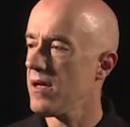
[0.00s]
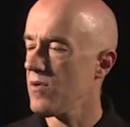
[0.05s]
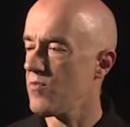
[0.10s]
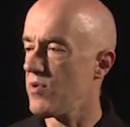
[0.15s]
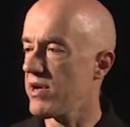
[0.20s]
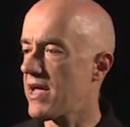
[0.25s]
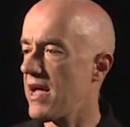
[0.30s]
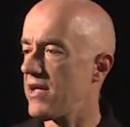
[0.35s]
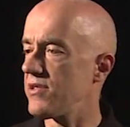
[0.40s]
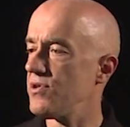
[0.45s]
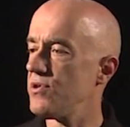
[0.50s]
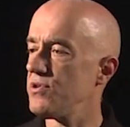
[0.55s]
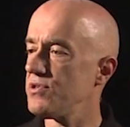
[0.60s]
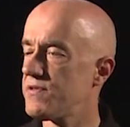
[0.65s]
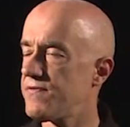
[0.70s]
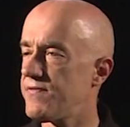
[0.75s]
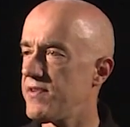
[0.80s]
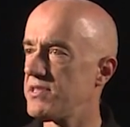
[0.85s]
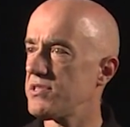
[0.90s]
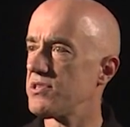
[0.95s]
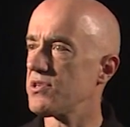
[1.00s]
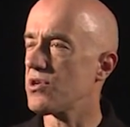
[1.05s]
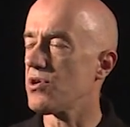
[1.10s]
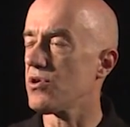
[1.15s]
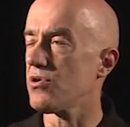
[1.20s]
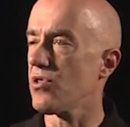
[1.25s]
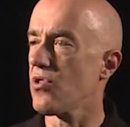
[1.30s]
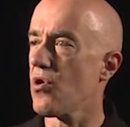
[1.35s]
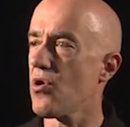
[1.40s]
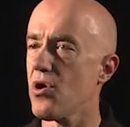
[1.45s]
We can use
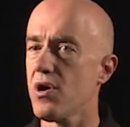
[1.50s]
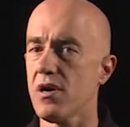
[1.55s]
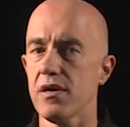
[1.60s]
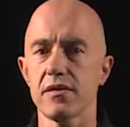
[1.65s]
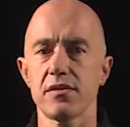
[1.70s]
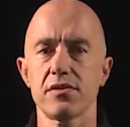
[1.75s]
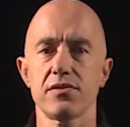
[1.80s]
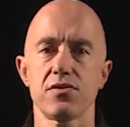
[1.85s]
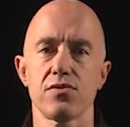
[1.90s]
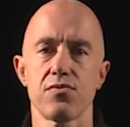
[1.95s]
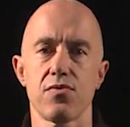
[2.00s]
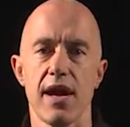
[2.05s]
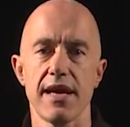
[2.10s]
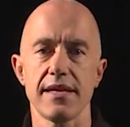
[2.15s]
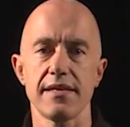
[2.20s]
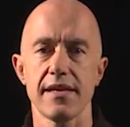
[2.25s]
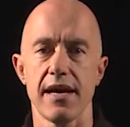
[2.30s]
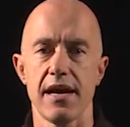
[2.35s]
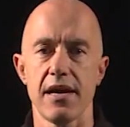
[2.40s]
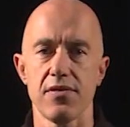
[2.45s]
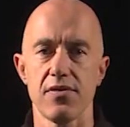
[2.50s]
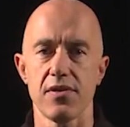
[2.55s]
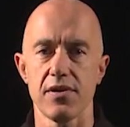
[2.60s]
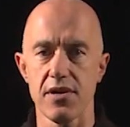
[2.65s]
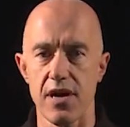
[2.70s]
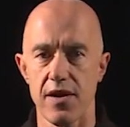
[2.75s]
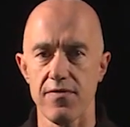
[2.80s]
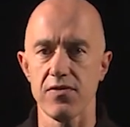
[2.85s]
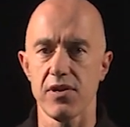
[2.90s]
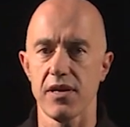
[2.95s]
physical laws to write down the
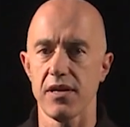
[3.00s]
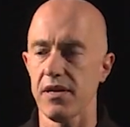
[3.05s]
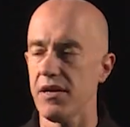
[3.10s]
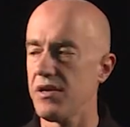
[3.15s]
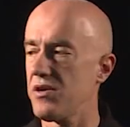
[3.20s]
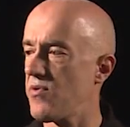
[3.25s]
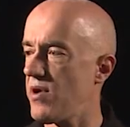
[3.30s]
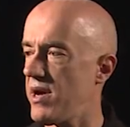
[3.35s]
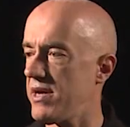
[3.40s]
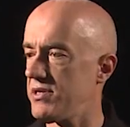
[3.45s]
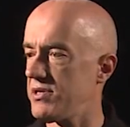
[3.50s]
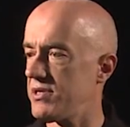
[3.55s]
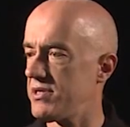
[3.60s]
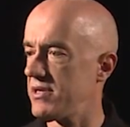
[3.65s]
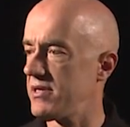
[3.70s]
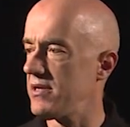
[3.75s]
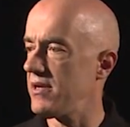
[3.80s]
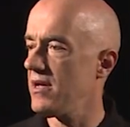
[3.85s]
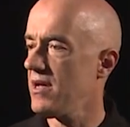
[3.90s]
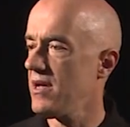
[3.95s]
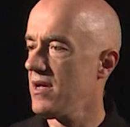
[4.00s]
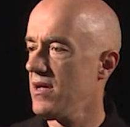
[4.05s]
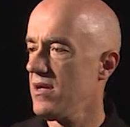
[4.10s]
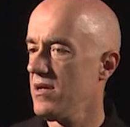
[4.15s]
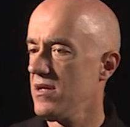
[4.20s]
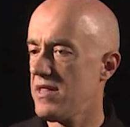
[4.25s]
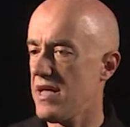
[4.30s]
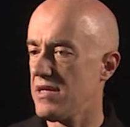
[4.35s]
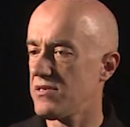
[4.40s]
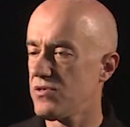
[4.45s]
governing equation.
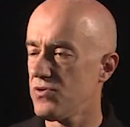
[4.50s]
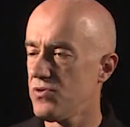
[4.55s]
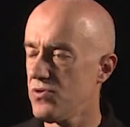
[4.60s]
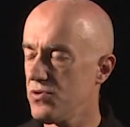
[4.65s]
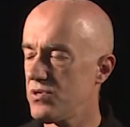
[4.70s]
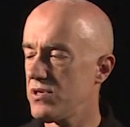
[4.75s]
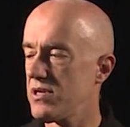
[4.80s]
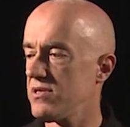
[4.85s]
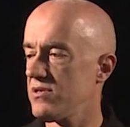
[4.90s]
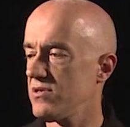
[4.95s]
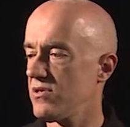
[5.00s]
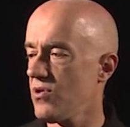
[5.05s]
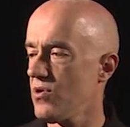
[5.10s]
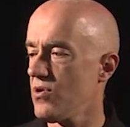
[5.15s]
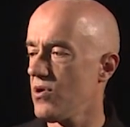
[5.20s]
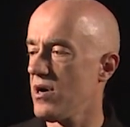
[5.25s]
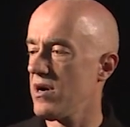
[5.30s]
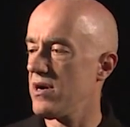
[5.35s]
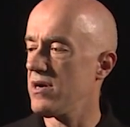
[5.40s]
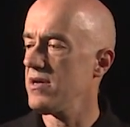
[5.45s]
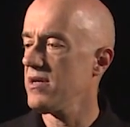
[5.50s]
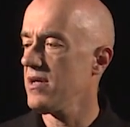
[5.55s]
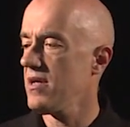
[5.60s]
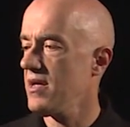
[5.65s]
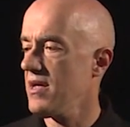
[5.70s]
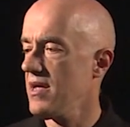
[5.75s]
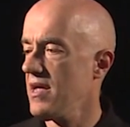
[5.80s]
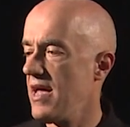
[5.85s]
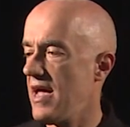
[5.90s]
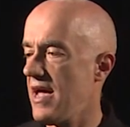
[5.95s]
That's Newton's law,
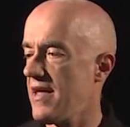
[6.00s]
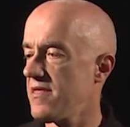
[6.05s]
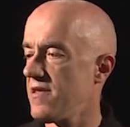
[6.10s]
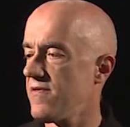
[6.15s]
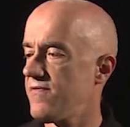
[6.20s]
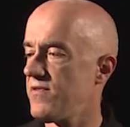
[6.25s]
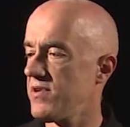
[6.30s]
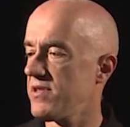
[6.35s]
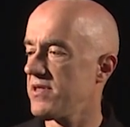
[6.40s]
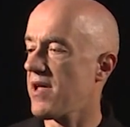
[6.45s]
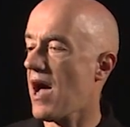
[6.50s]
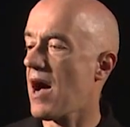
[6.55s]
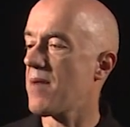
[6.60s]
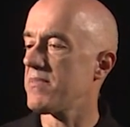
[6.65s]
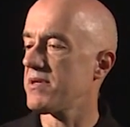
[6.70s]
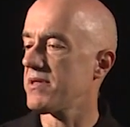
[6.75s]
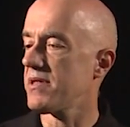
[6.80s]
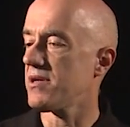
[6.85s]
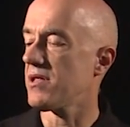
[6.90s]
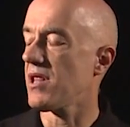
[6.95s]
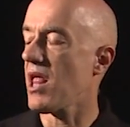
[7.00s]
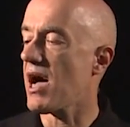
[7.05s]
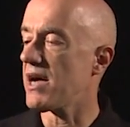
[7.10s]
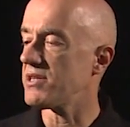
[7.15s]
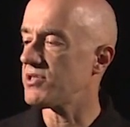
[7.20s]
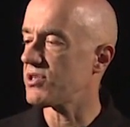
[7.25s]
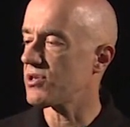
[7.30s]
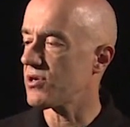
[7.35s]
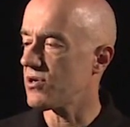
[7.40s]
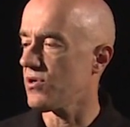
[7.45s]
and the
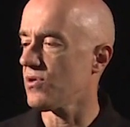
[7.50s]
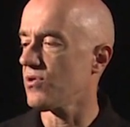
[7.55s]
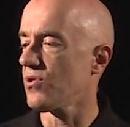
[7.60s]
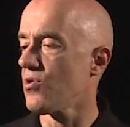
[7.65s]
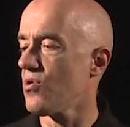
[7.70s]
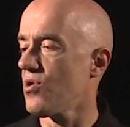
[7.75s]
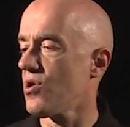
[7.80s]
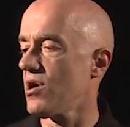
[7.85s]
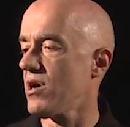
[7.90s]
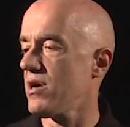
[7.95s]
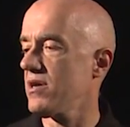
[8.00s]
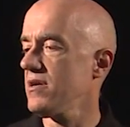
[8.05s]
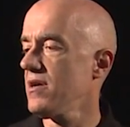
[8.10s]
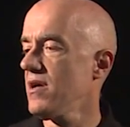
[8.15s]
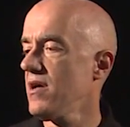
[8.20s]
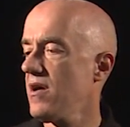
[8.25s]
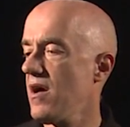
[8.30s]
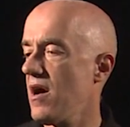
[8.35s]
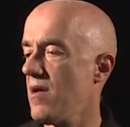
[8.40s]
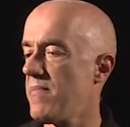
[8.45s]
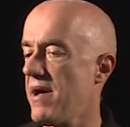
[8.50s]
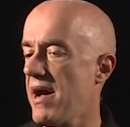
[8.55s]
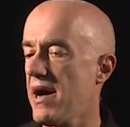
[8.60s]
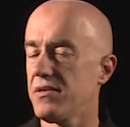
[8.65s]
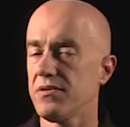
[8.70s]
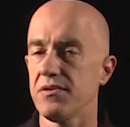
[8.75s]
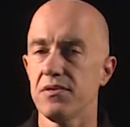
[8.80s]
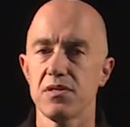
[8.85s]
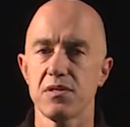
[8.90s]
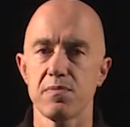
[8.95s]
phenomenological law about